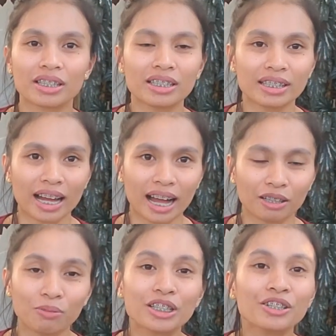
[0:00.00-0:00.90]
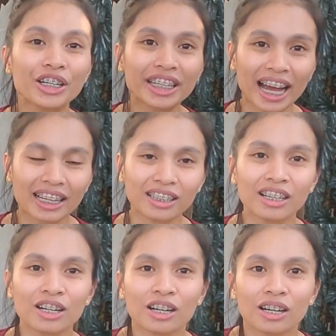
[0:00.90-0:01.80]
her dad
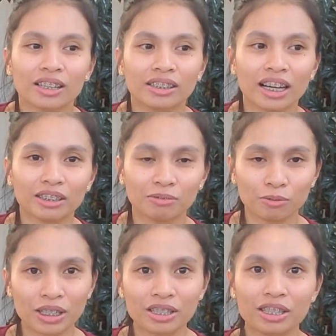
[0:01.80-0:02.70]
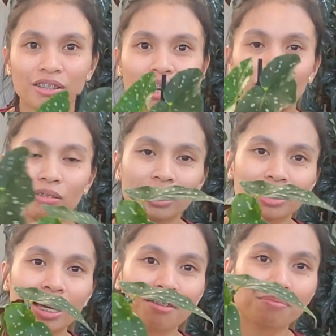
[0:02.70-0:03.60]
that
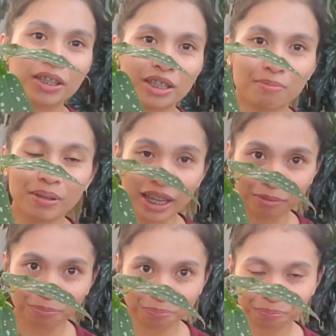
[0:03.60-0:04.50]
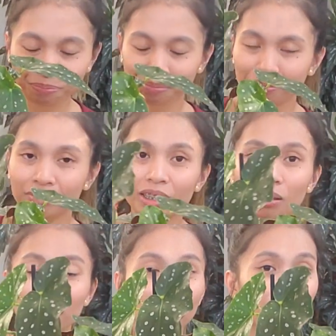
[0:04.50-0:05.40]
gave me this plant,
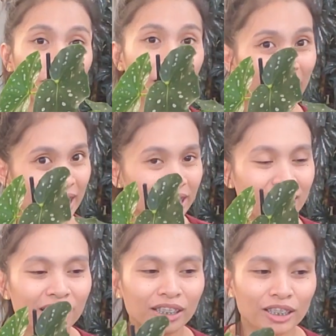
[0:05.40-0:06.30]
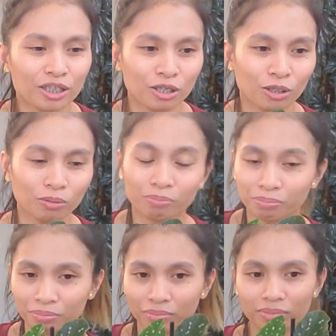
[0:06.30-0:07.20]
my price. So,
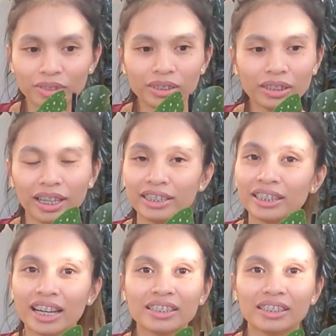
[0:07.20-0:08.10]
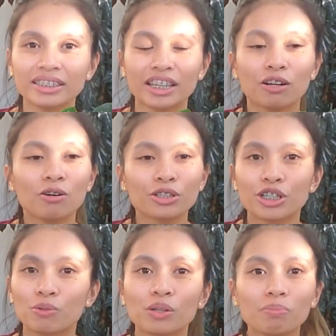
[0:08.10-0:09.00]
and the dad says like, "Oh,
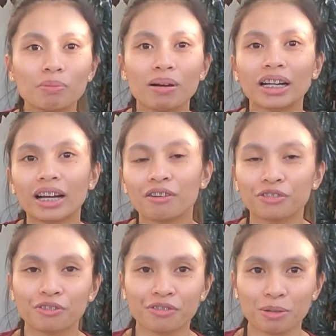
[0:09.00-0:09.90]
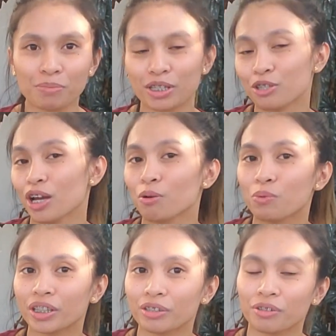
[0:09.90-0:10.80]
she will be back after 5 minutes." So I
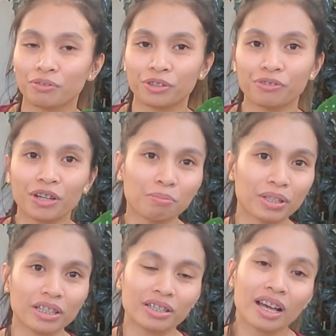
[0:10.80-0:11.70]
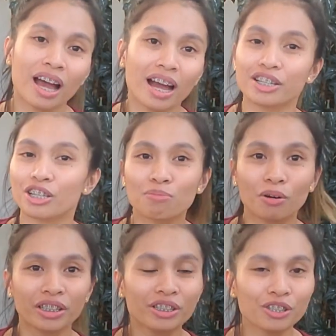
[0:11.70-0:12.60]
waited after 5 minutes. I just
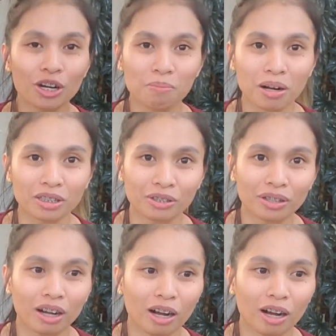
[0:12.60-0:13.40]
bought a Starbucks